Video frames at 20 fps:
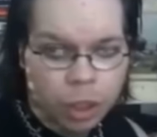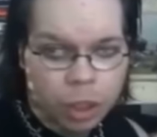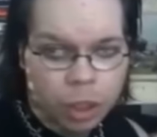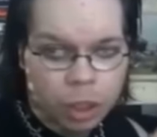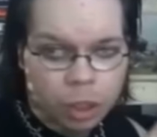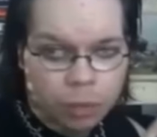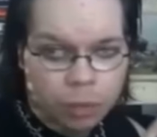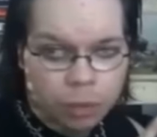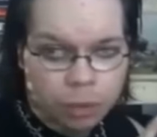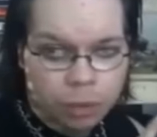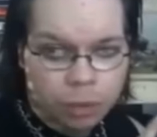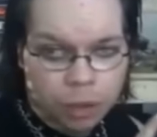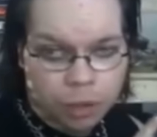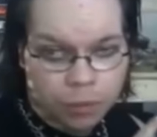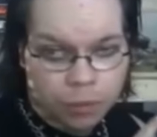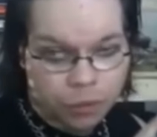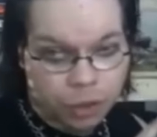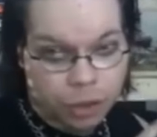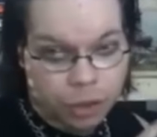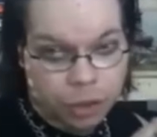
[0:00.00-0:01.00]
But not to
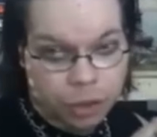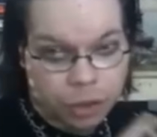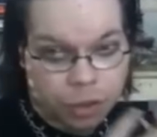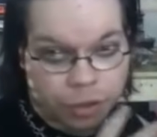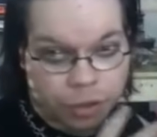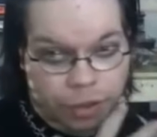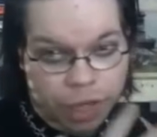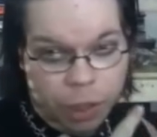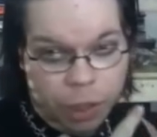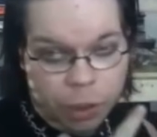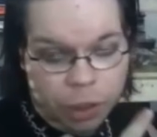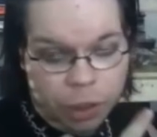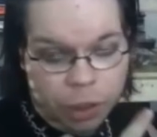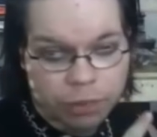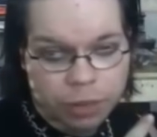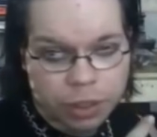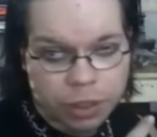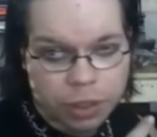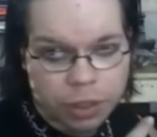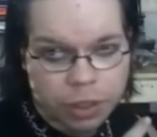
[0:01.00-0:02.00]
push the sound of
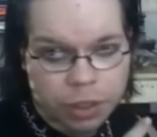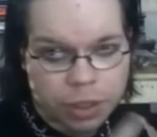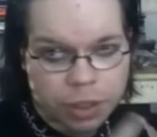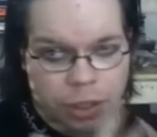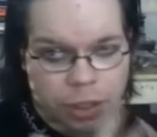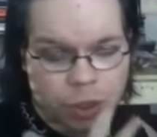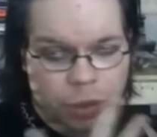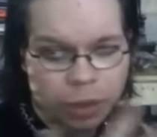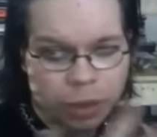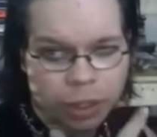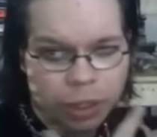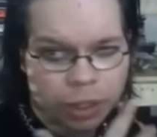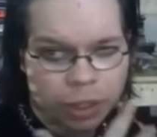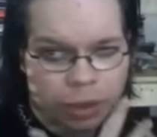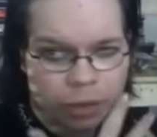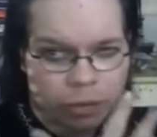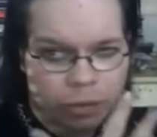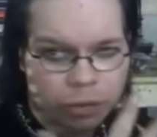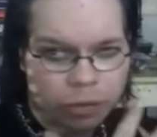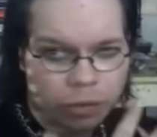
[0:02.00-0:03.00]
it, to kind of
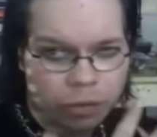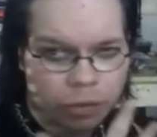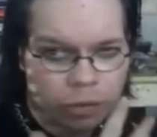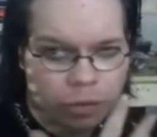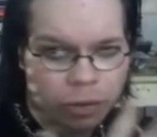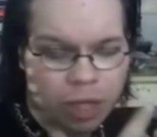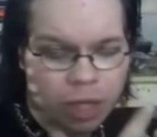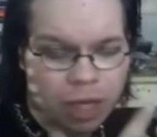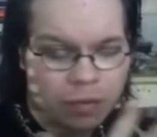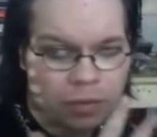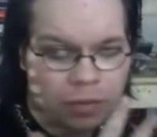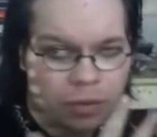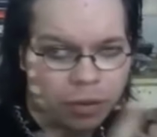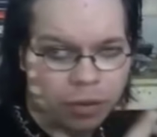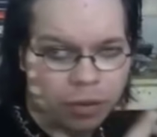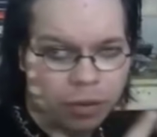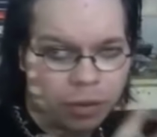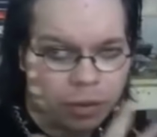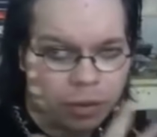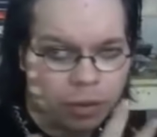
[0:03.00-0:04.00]

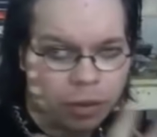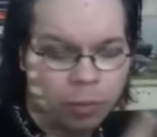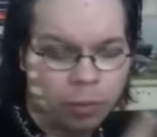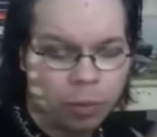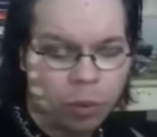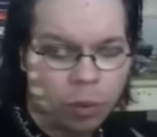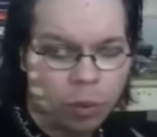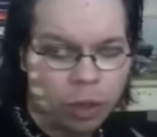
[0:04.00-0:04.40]
emphasize the point.